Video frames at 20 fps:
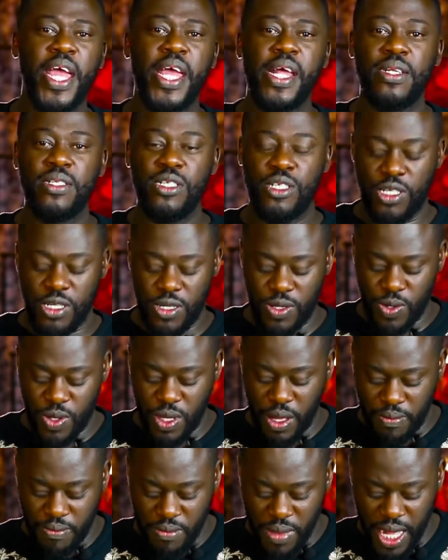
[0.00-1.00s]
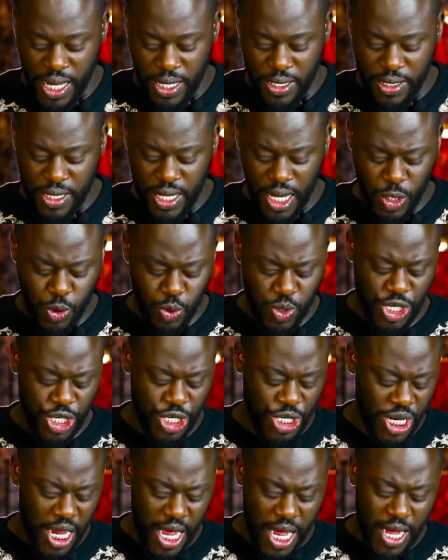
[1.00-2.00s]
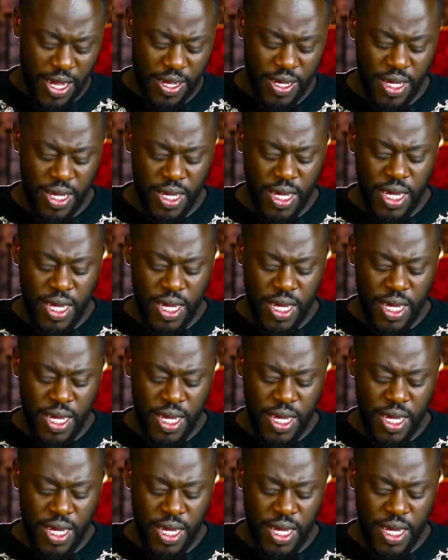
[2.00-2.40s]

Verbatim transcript: into the meal that we share